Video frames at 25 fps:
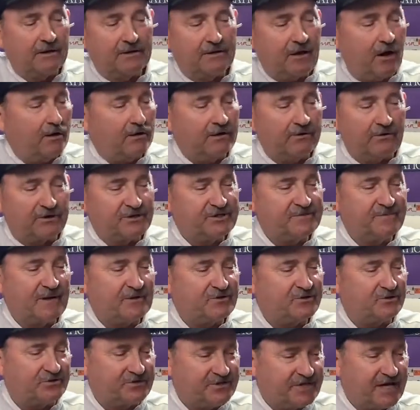call it our
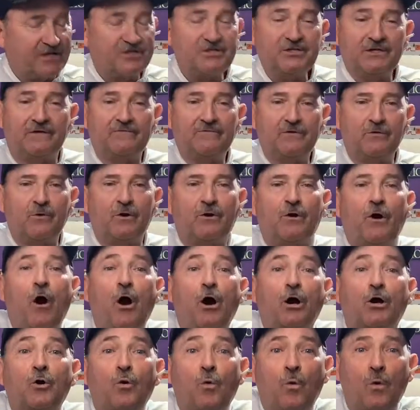special session, if you will,
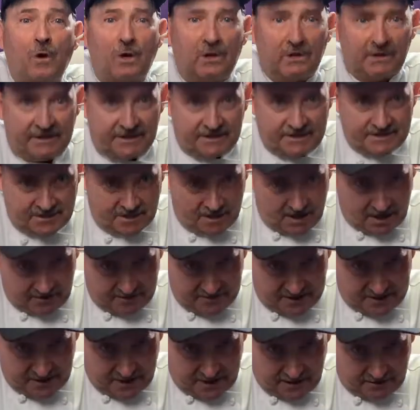our quality time
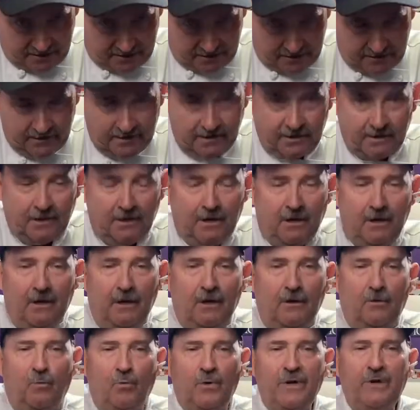together.
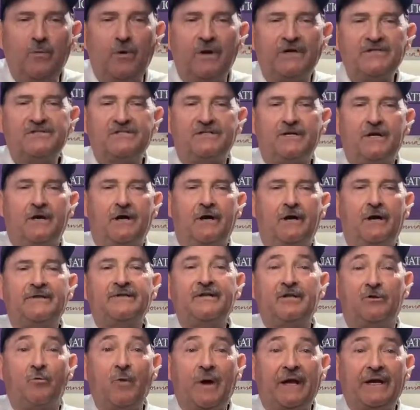We once
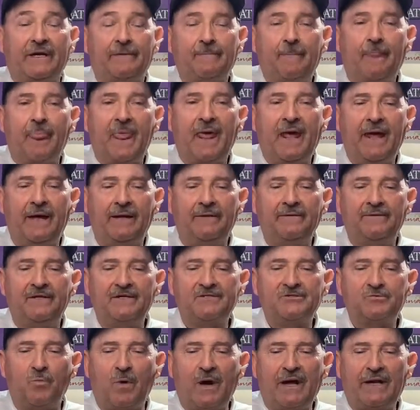did a wedding, and
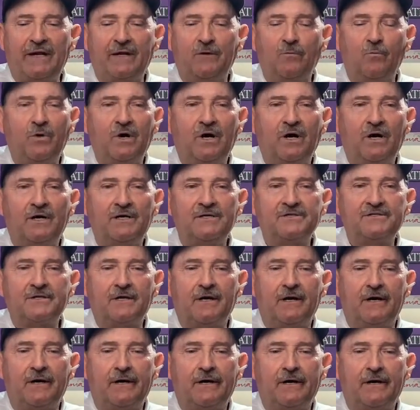this wedding was
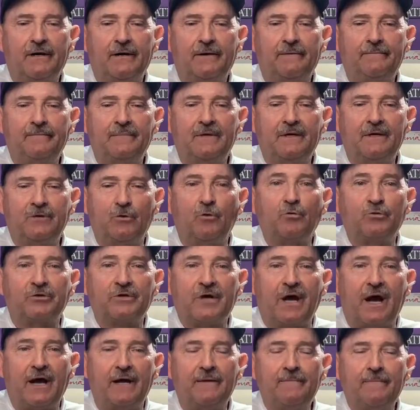an older
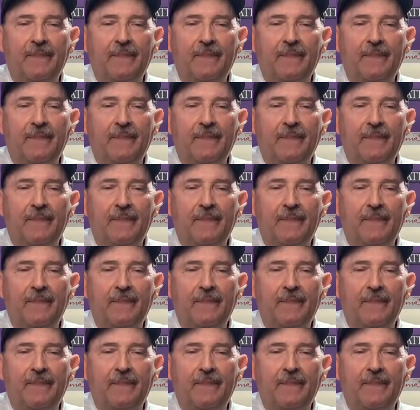guy